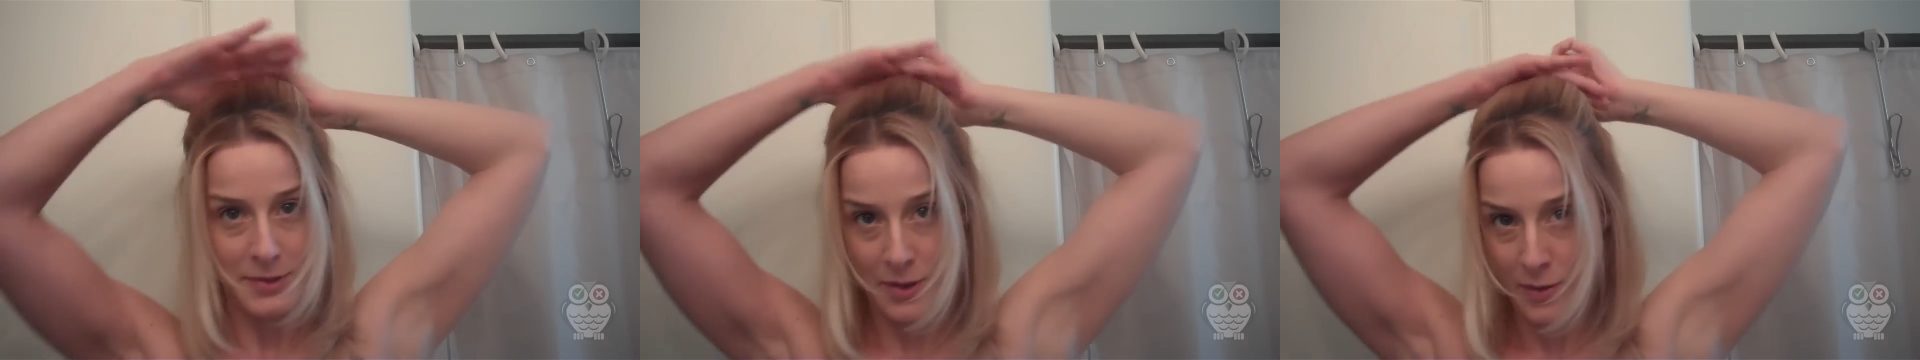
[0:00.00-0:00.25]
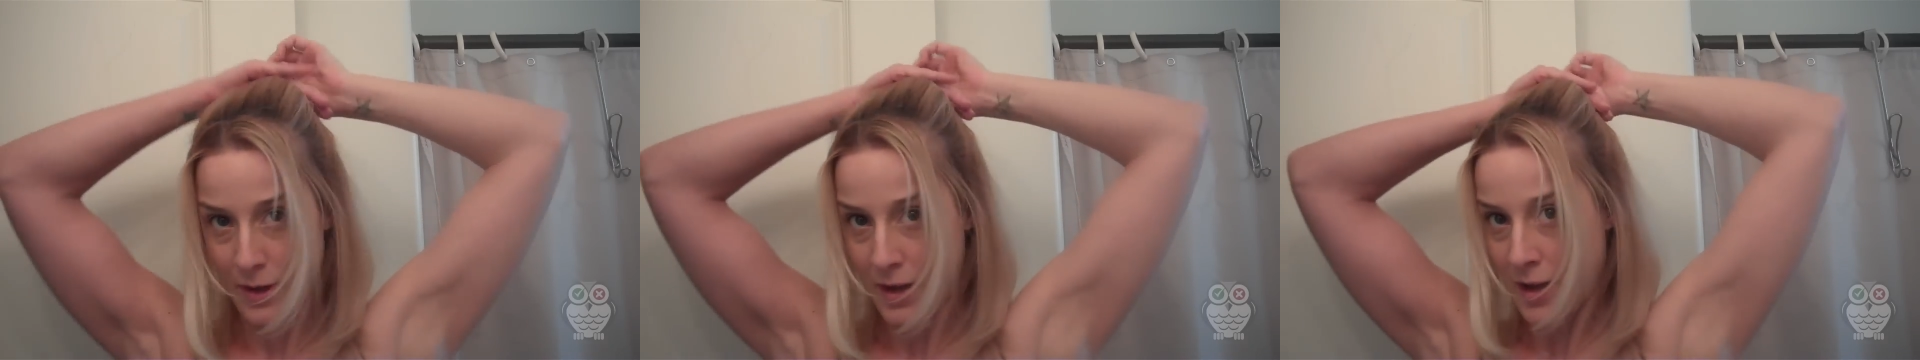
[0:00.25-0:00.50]

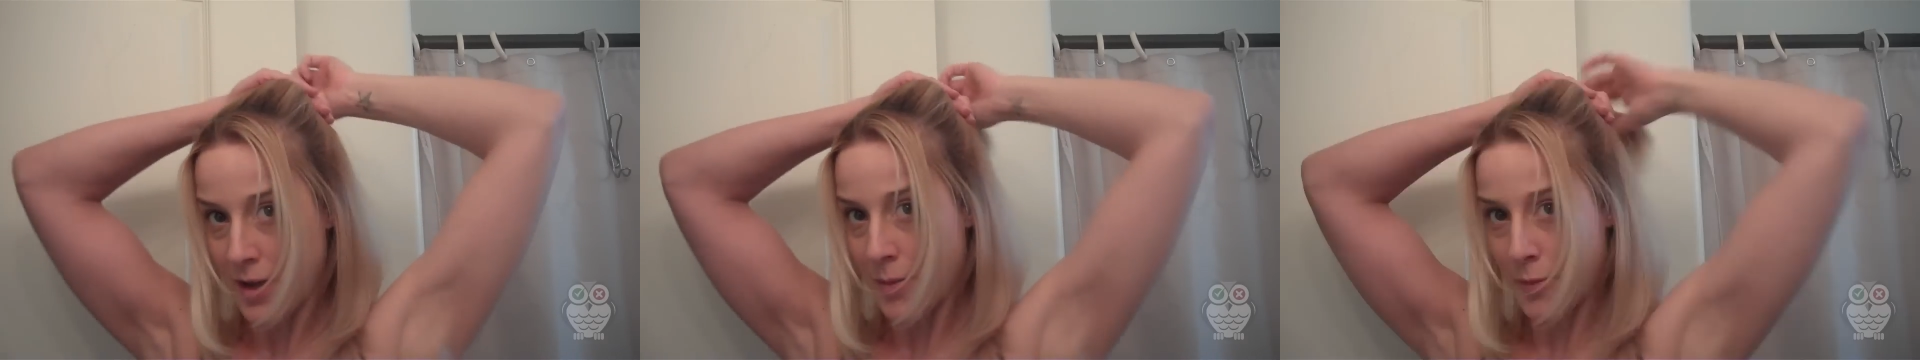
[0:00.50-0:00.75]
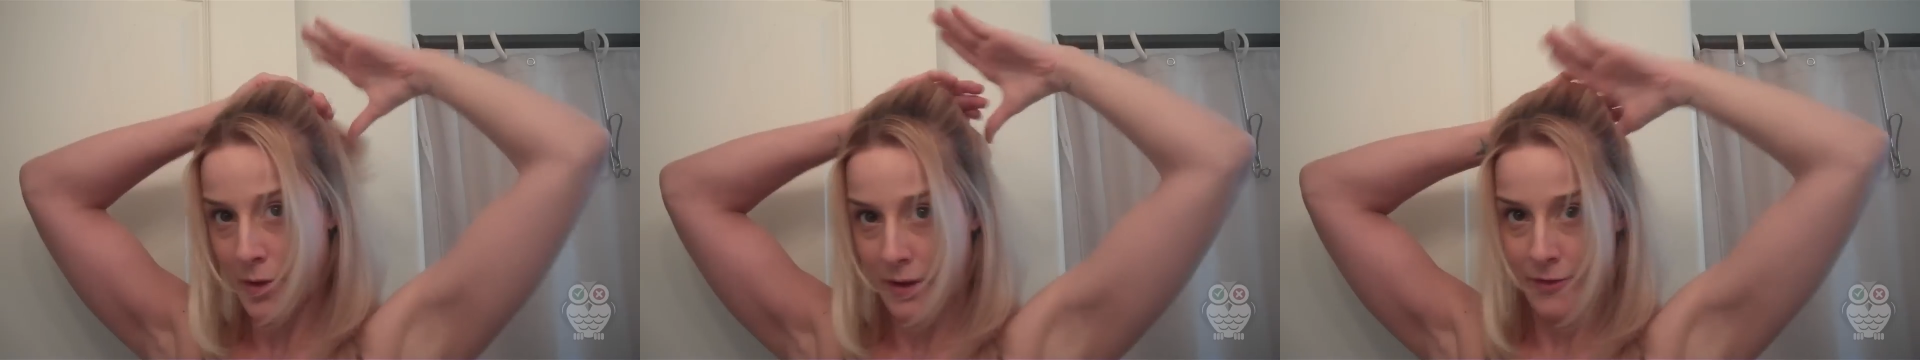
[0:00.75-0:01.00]
So
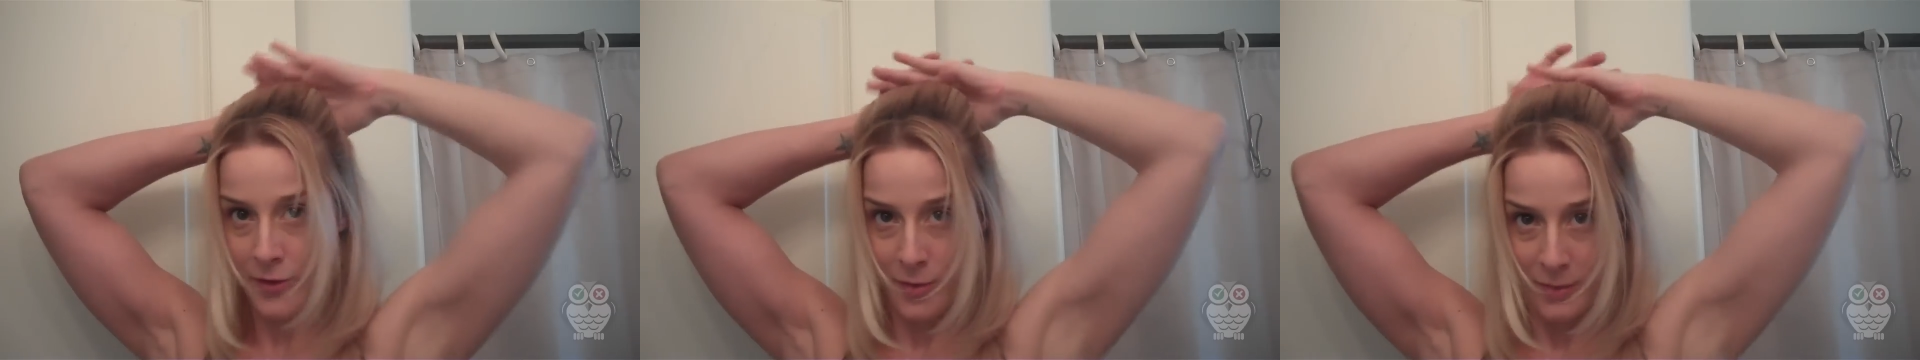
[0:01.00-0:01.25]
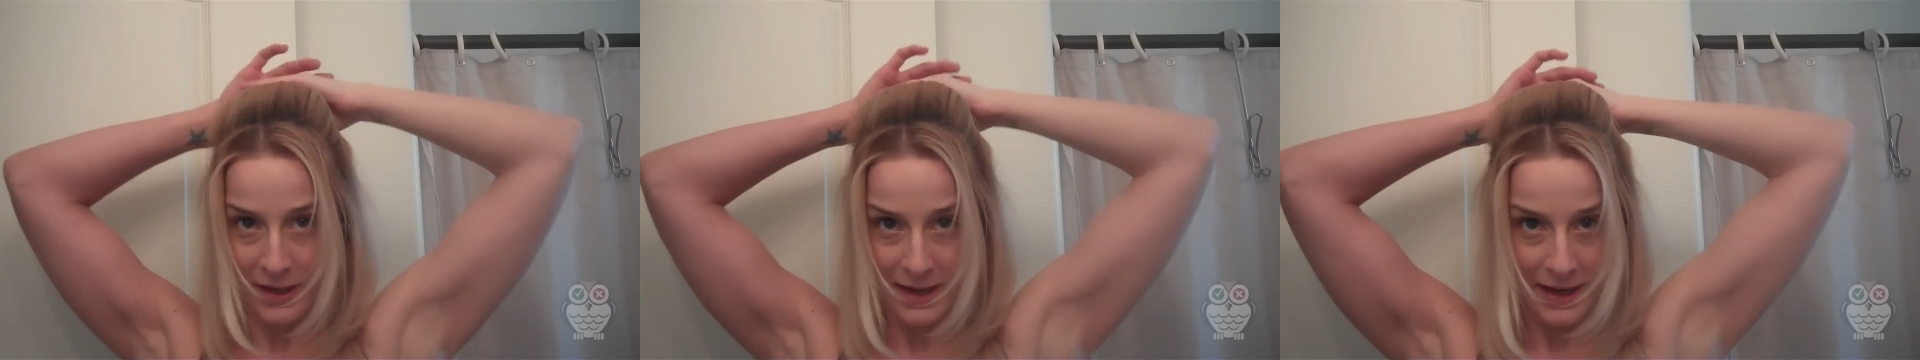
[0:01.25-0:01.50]
pull it
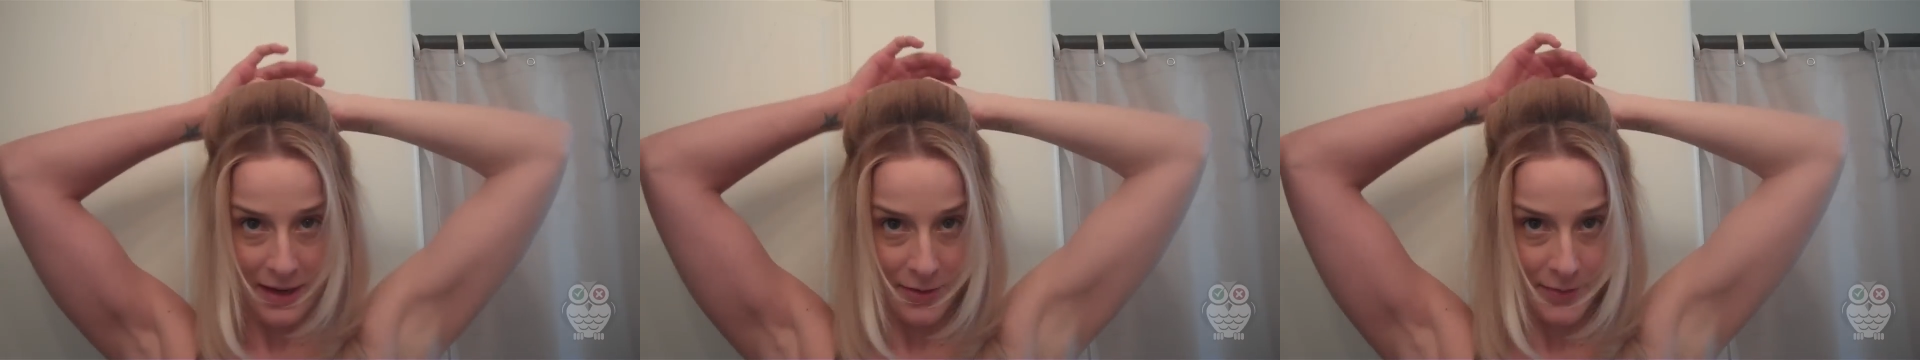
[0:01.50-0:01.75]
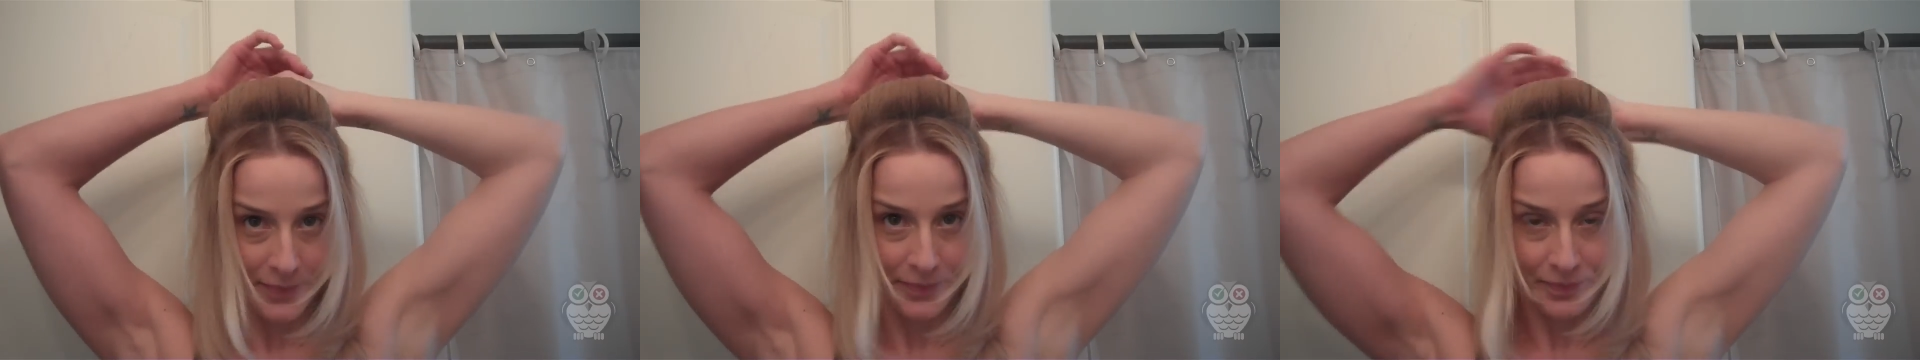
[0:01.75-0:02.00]
firmly
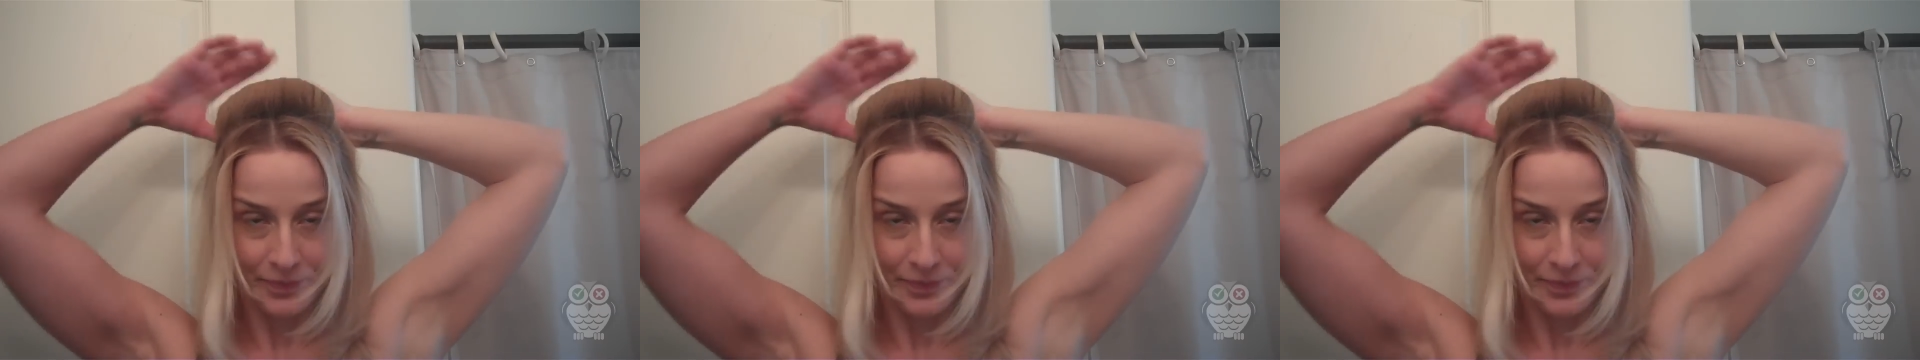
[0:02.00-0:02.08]
down.